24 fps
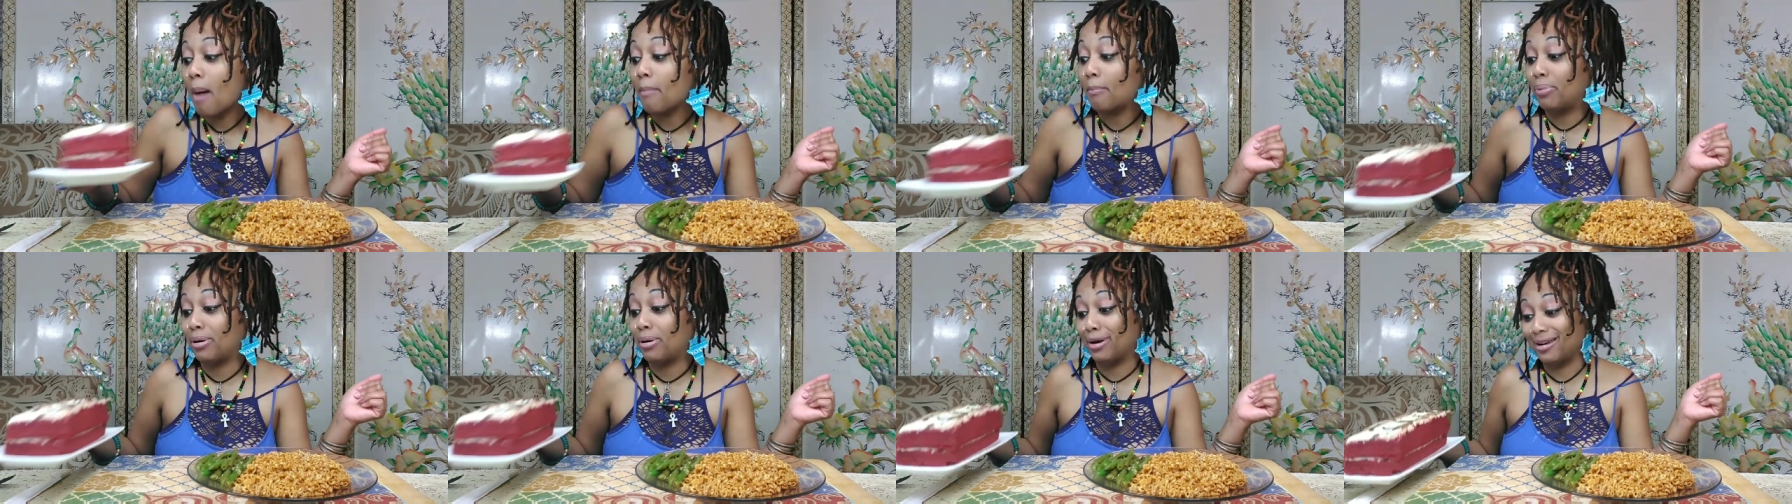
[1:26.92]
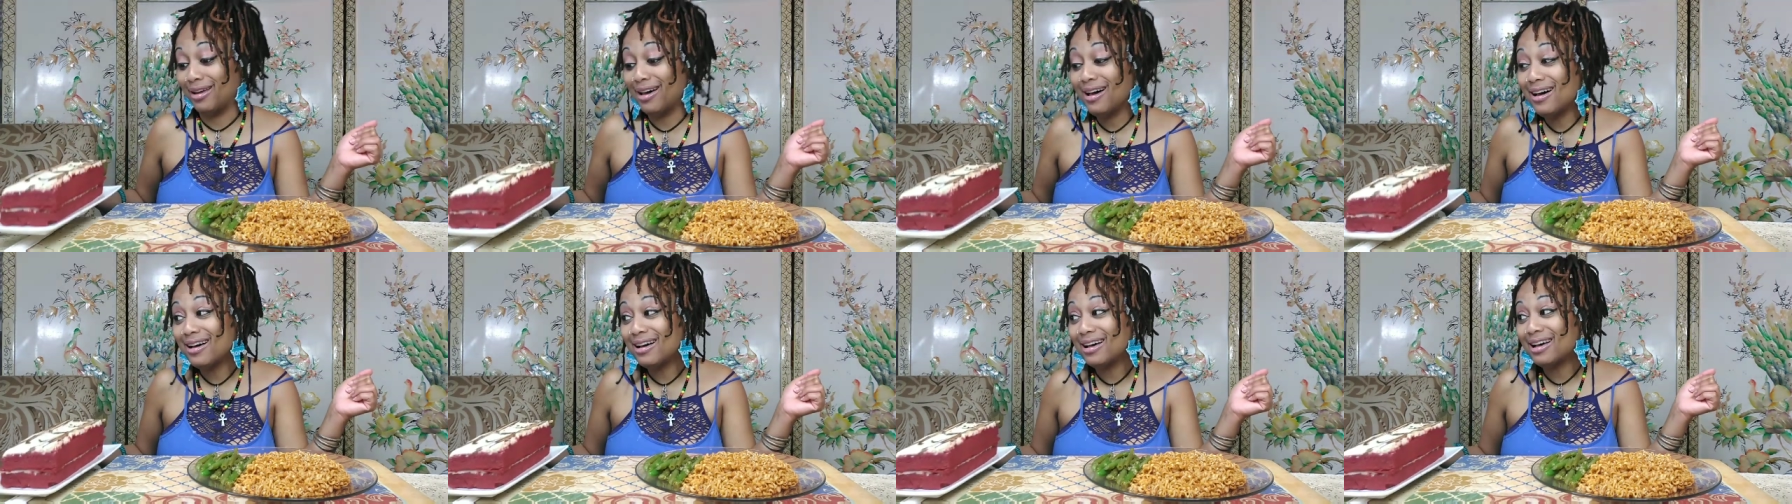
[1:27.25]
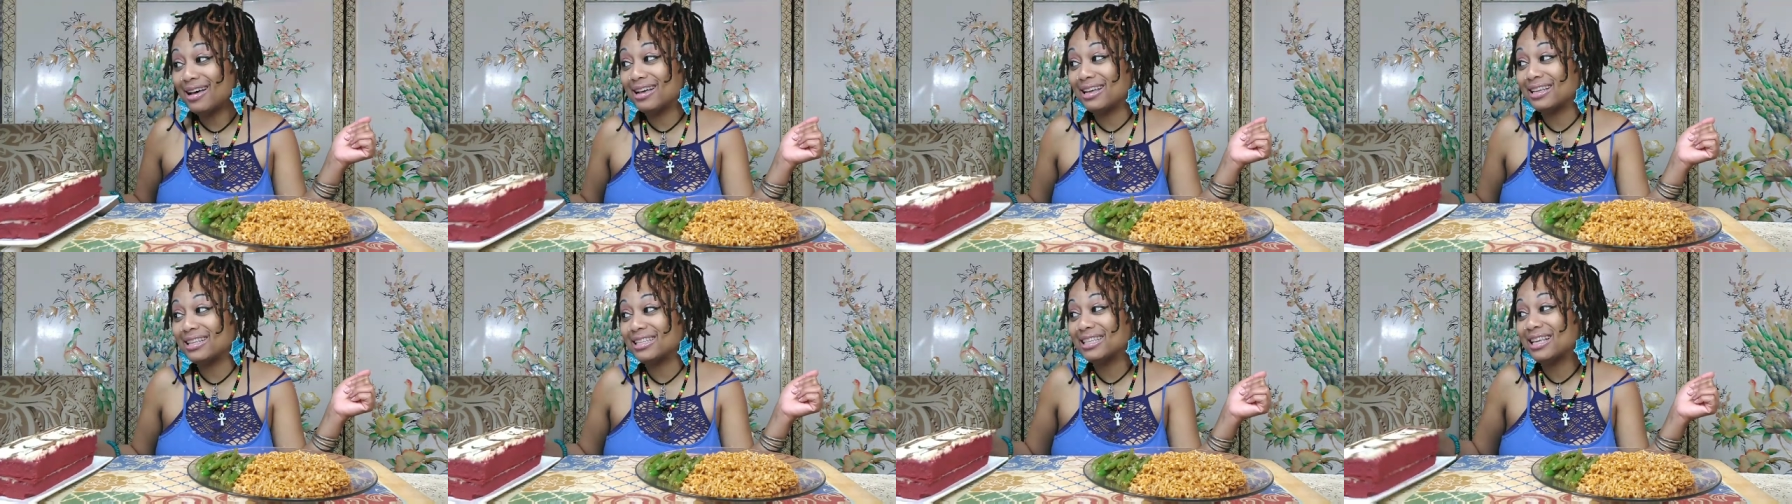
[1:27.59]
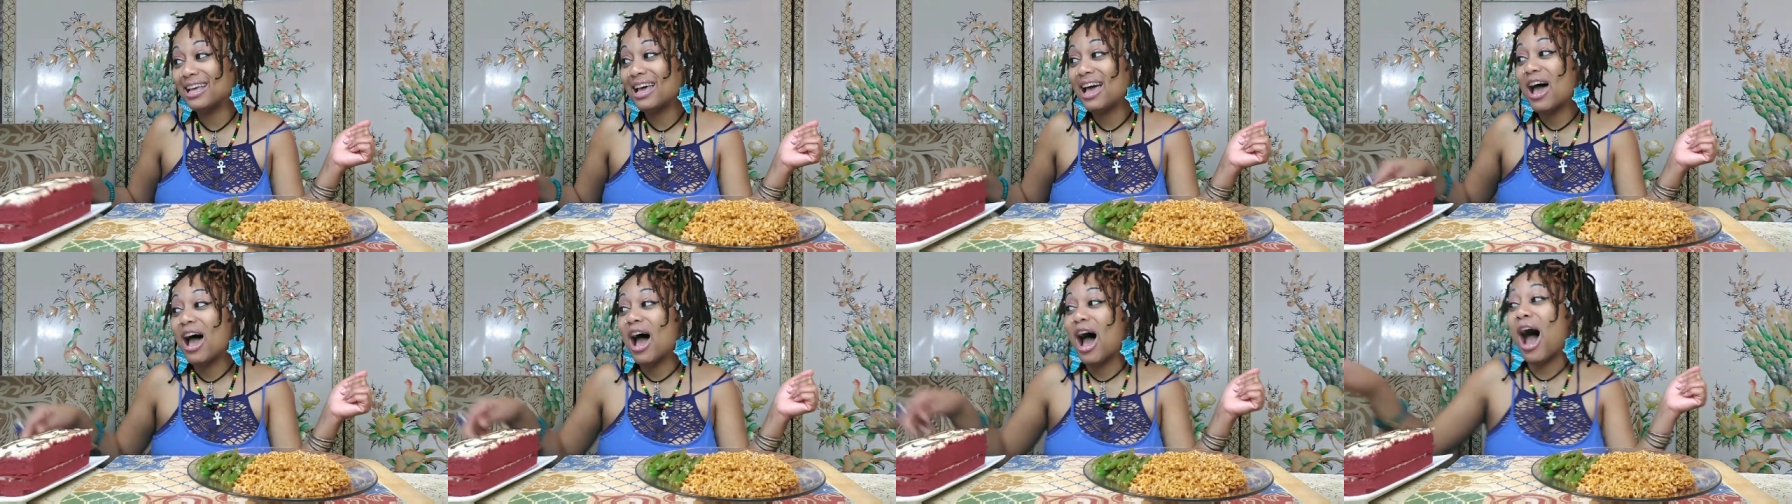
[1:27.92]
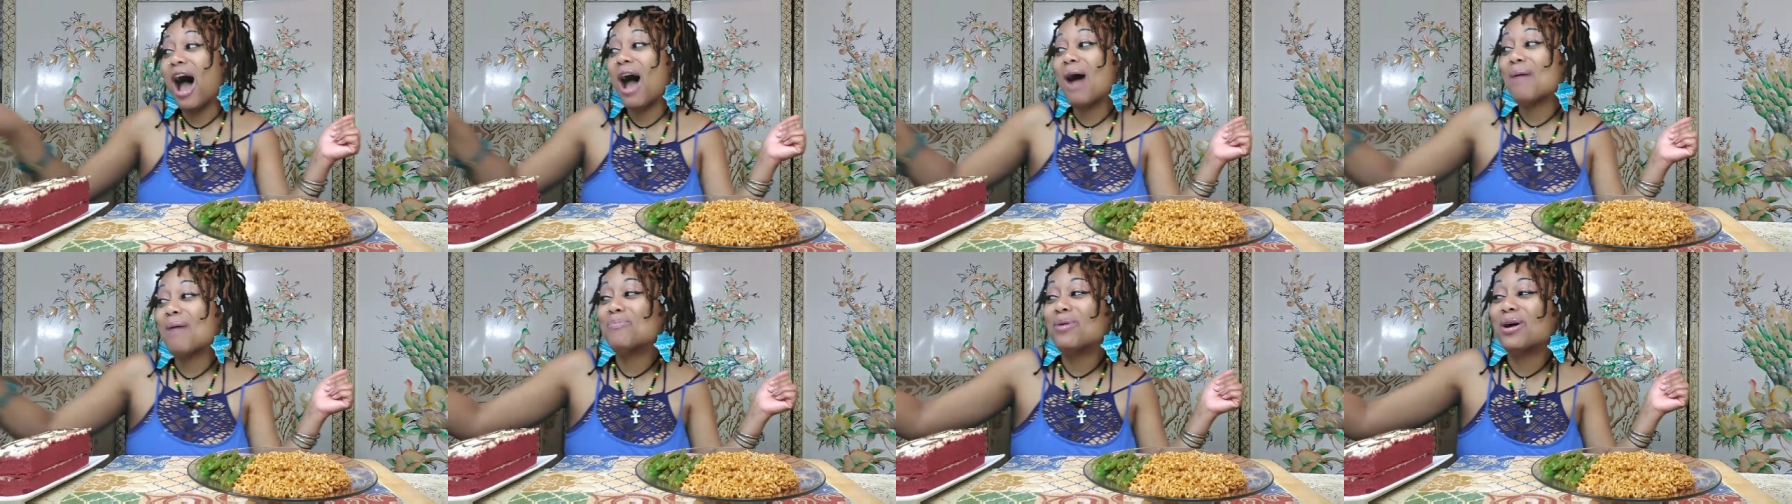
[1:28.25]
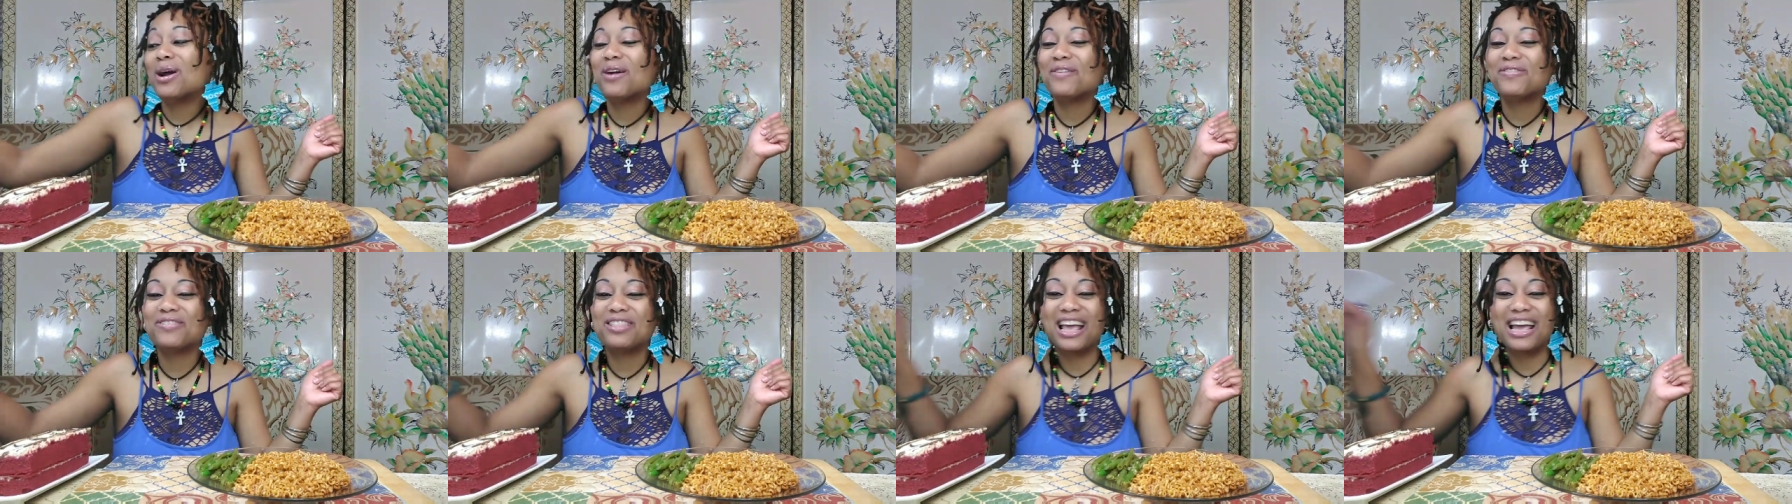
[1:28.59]
plus our
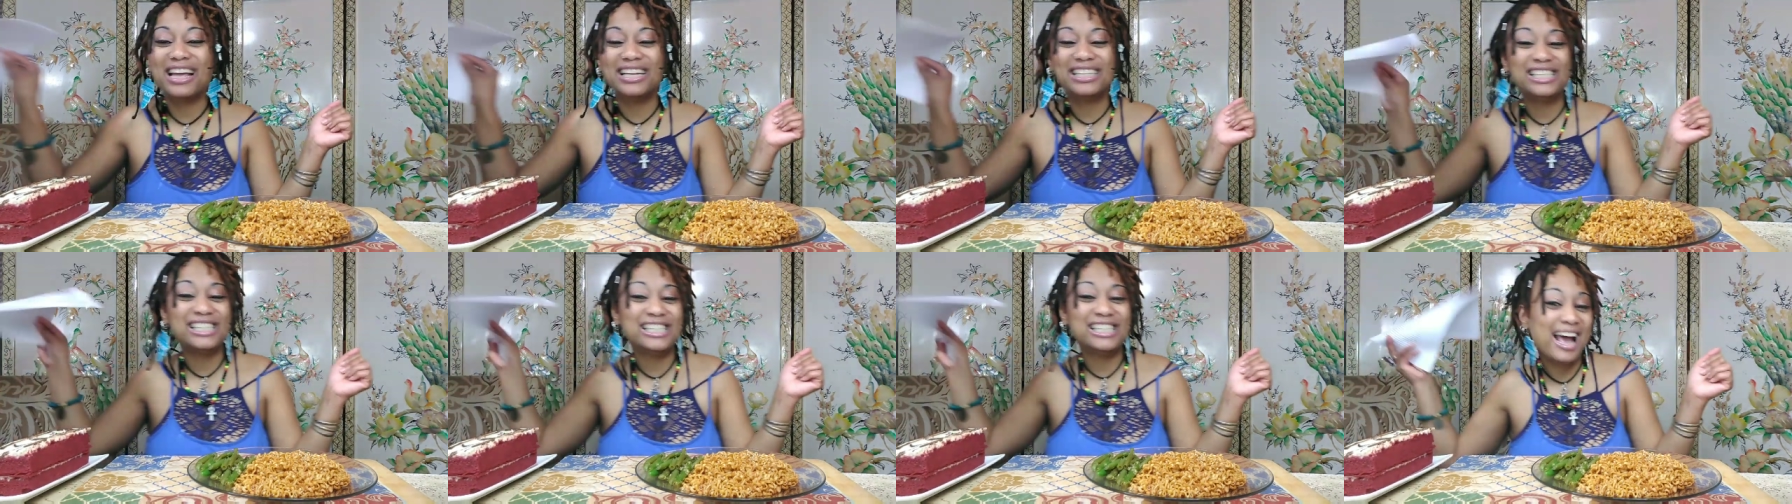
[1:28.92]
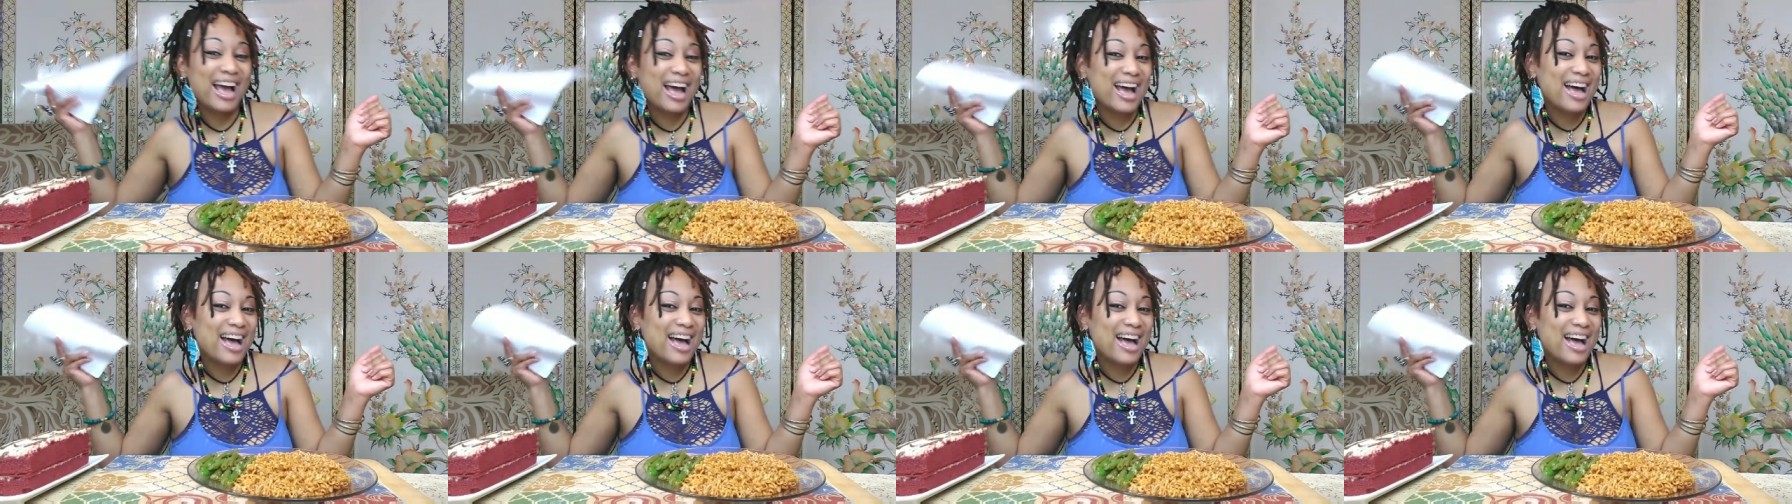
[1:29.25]
birthday shout